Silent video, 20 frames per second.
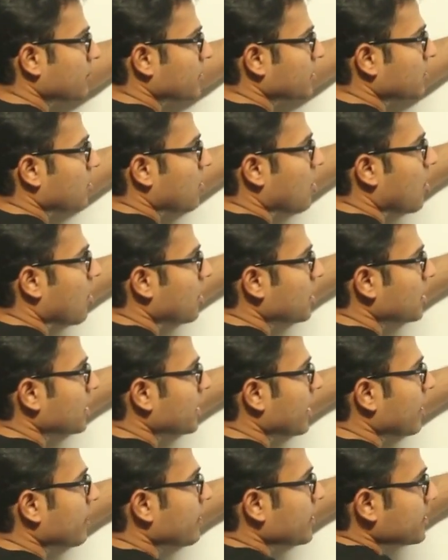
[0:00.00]
with all
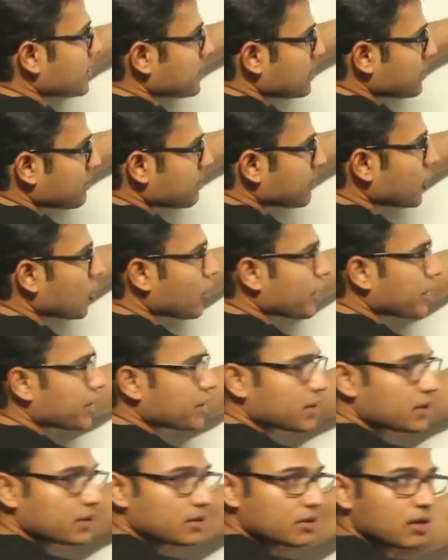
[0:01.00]
the others below
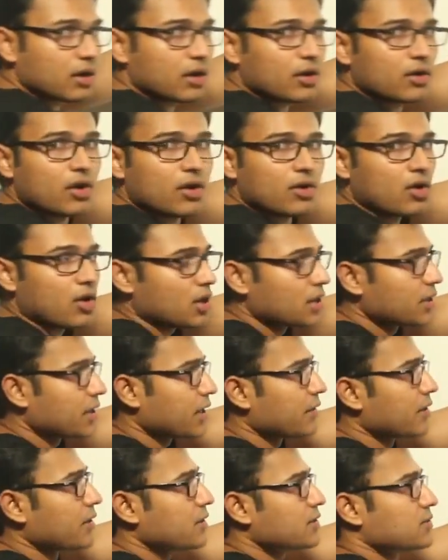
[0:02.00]
it, or all the
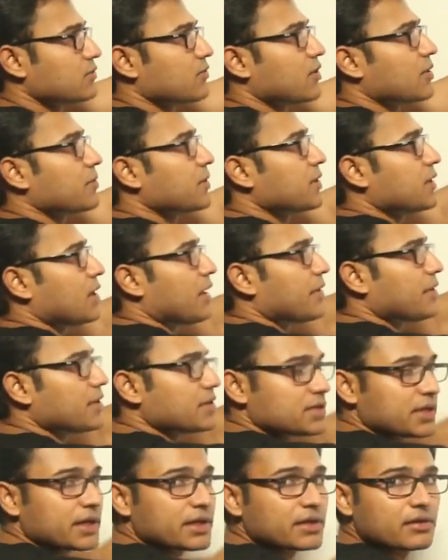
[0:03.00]
others from the other
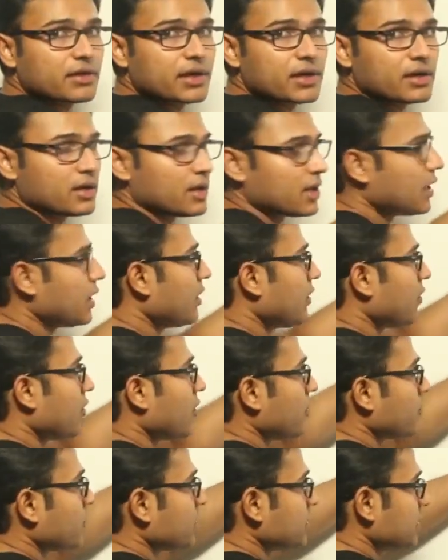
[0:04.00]
side, right?
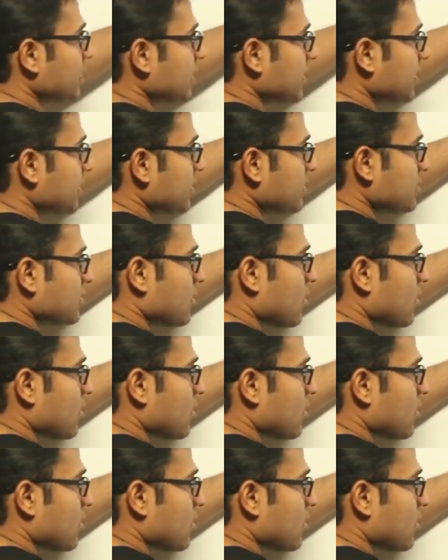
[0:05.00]
Now if you see this,